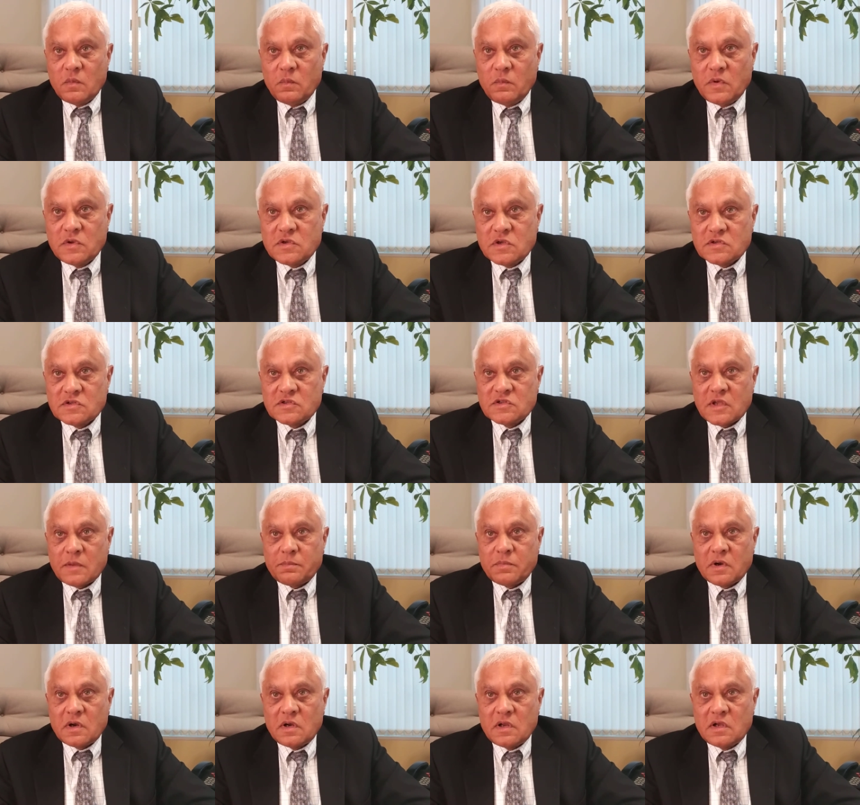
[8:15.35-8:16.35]
which is a
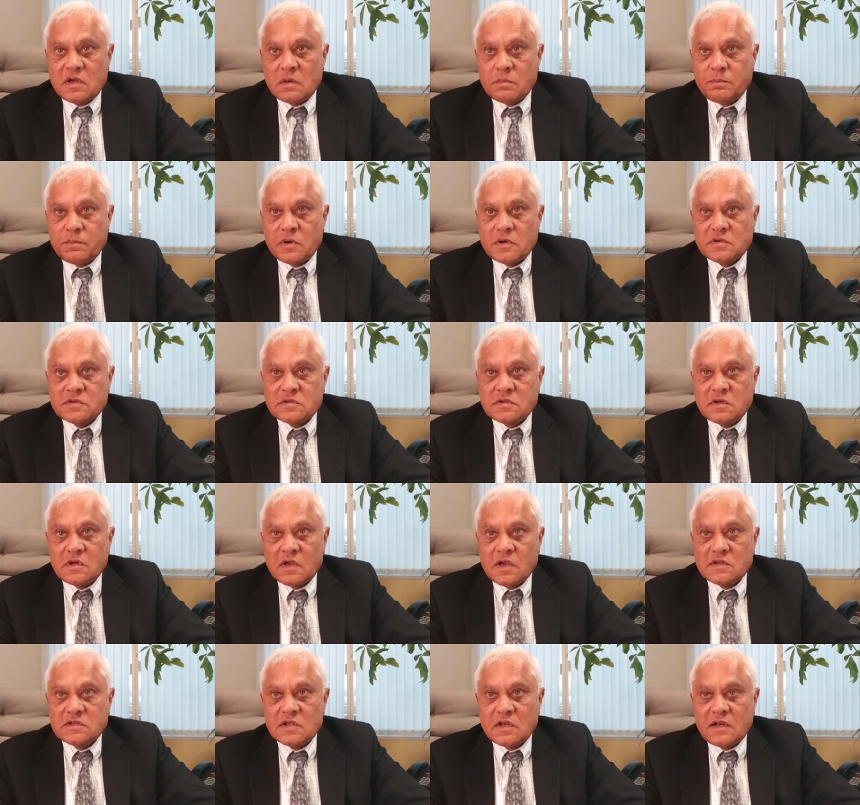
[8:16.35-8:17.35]
separate legal person
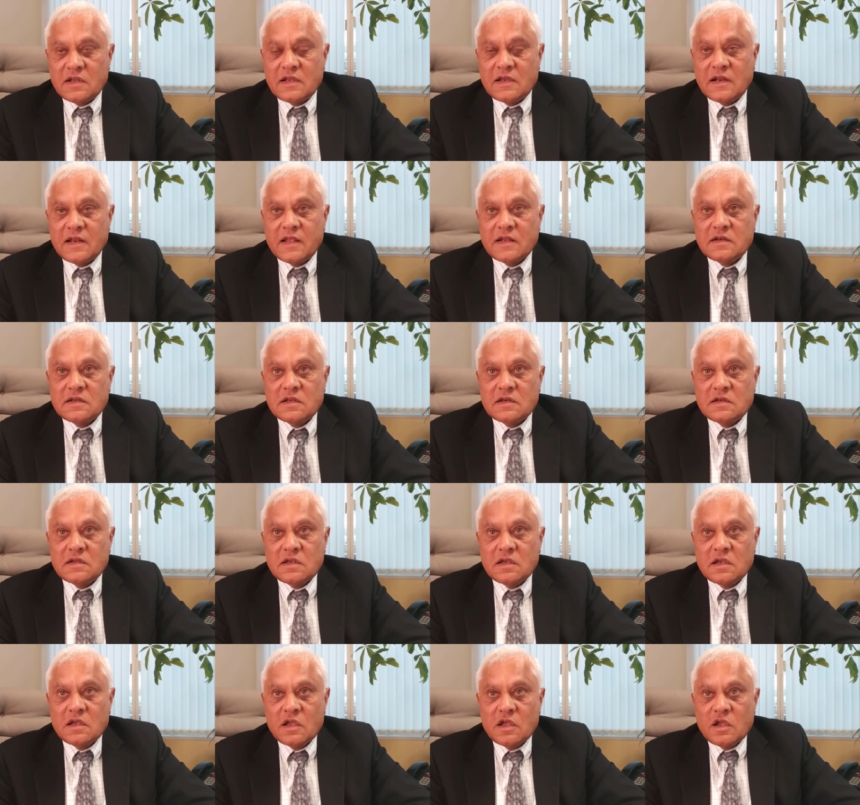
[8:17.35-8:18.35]
as a legal
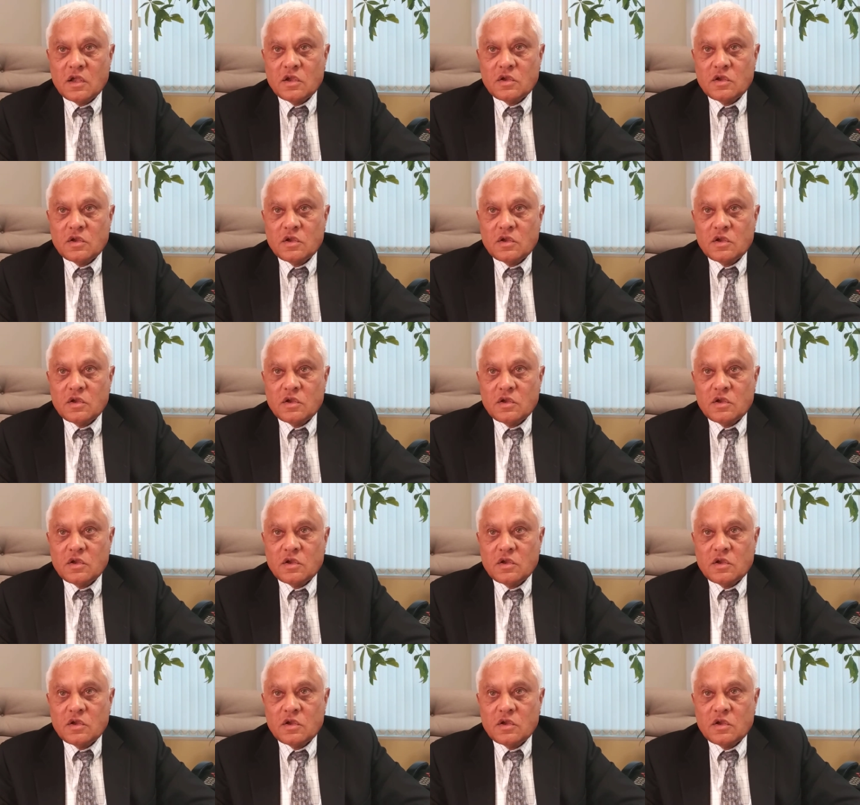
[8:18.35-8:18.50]
entity,